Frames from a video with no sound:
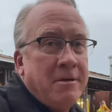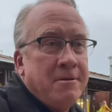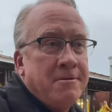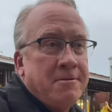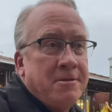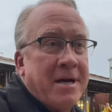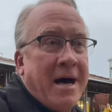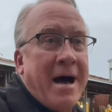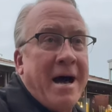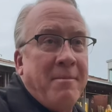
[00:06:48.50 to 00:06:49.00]

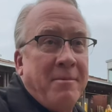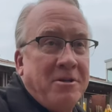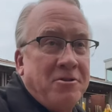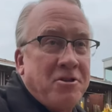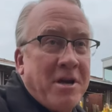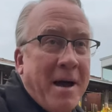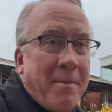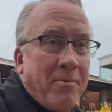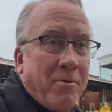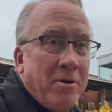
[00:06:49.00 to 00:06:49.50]
time in
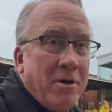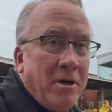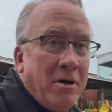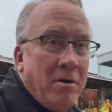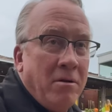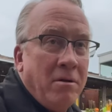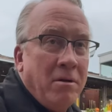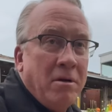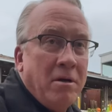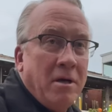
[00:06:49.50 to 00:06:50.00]
Chapel Hill
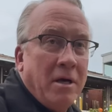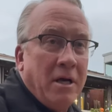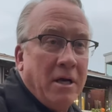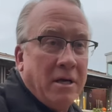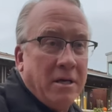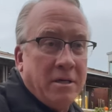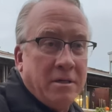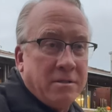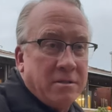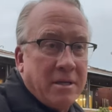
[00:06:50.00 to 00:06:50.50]

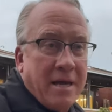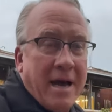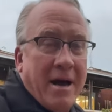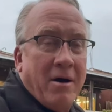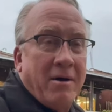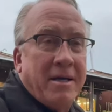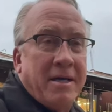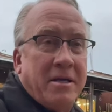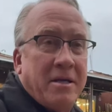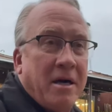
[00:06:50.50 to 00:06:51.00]
is how
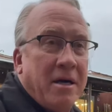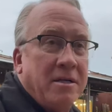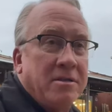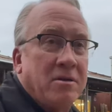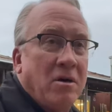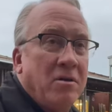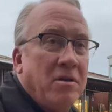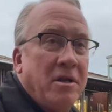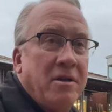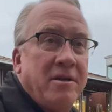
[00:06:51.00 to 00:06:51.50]
he does
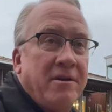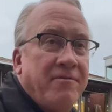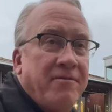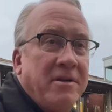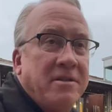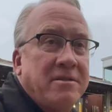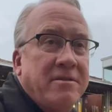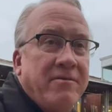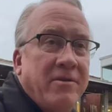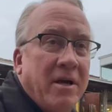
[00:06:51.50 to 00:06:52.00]
on the
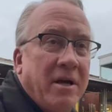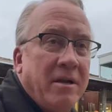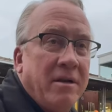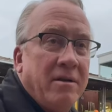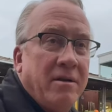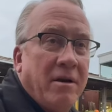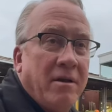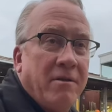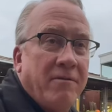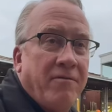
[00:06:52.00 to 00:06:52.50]
defensive end
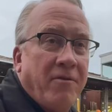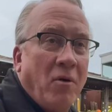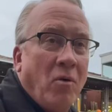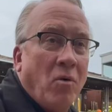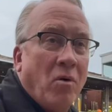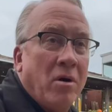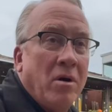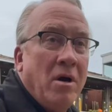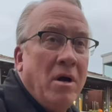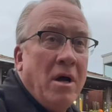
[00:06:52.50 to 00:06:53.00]
of the
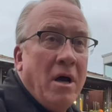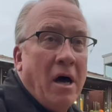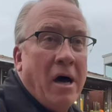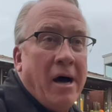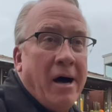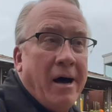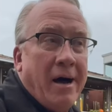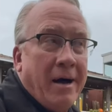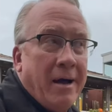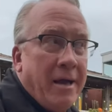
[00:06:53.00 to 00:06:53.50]
floor.
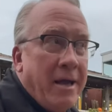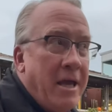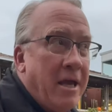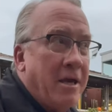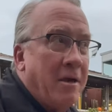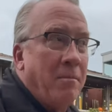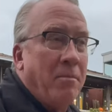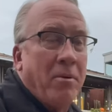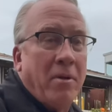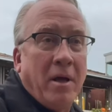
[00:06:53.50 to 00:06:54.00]
Uh, he
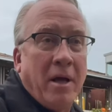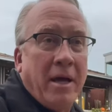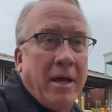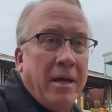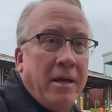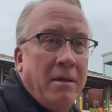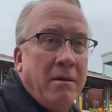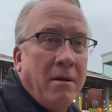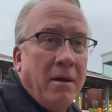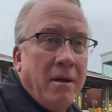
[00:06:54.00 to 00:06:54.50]
can
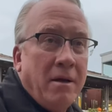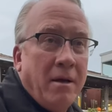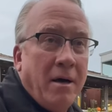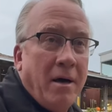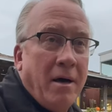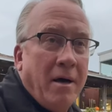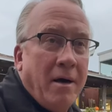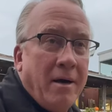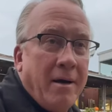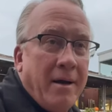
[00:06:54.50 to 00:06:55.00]
play
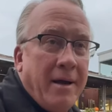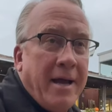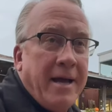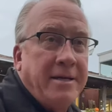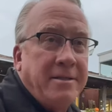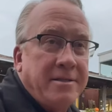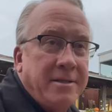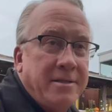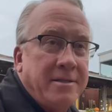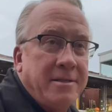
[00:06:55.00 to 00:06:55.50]

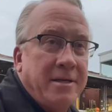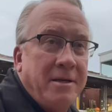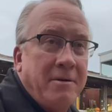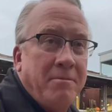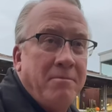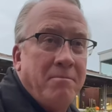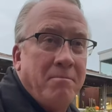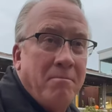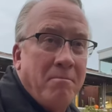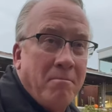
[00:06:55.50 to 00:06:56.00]
ACC
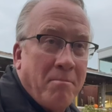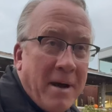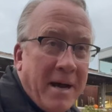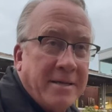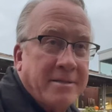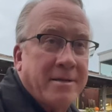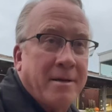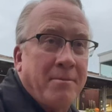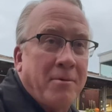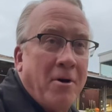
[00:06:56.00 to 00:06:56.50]

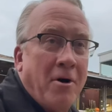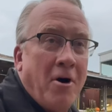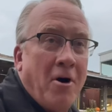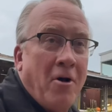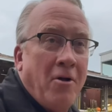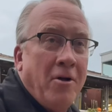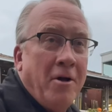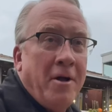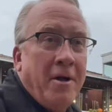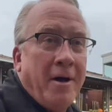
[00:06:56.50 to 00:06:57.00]

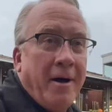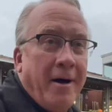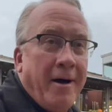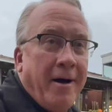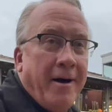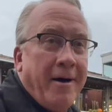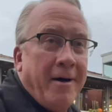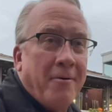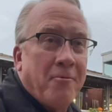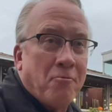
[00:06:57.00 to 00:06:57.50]
basketball
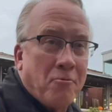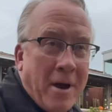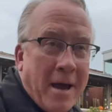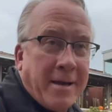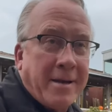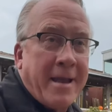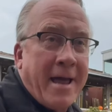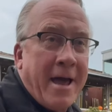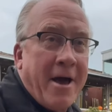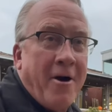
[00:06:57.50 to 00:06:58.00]
uh, right
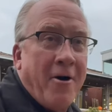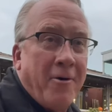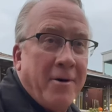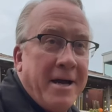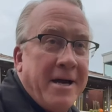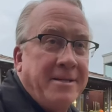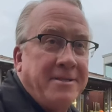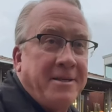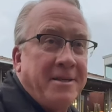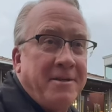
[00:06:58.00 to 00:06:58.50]
now
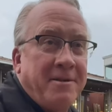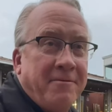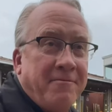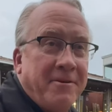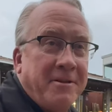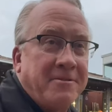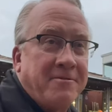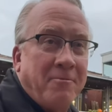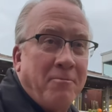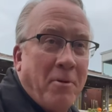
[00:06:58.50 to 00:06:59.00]
as a
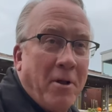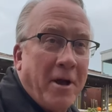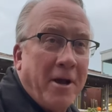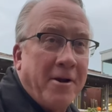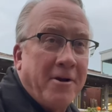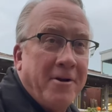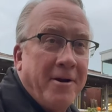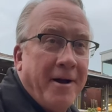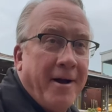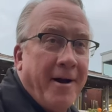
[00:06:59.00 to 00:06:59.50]
defensive player.
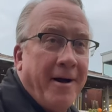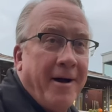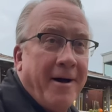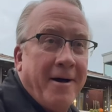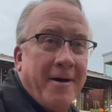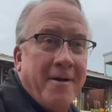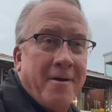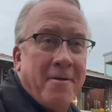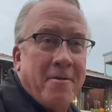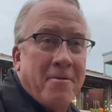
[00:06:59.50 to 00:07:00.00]

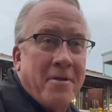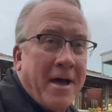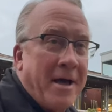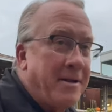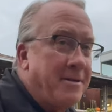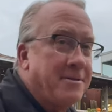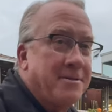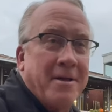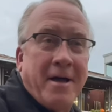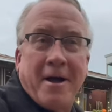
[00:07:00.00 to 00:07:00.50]
Uh, that
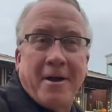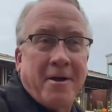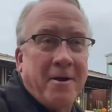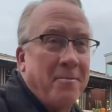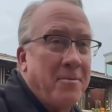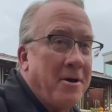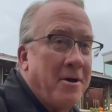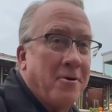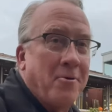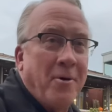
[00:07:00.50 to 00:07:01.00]
is not going to
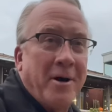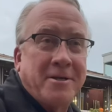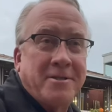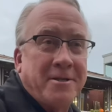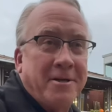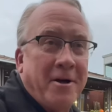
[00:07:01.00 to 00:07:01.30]
be a question